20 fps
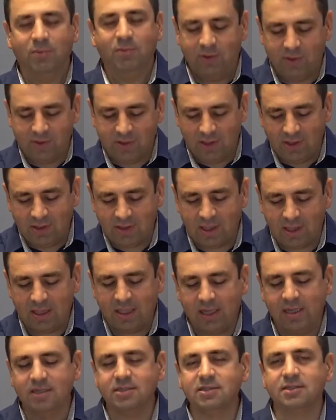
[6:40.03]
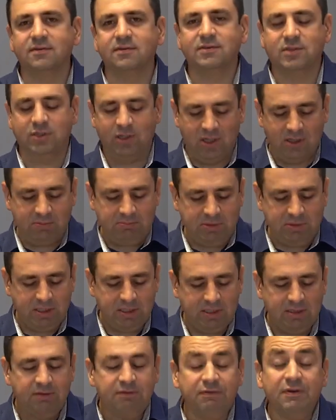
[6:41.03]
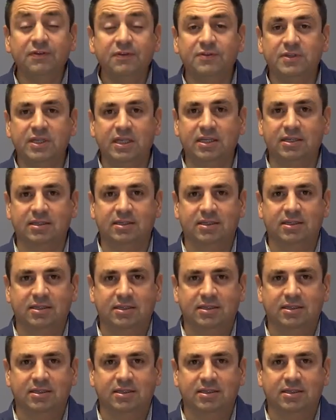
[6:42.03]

within the lines of Psalm 15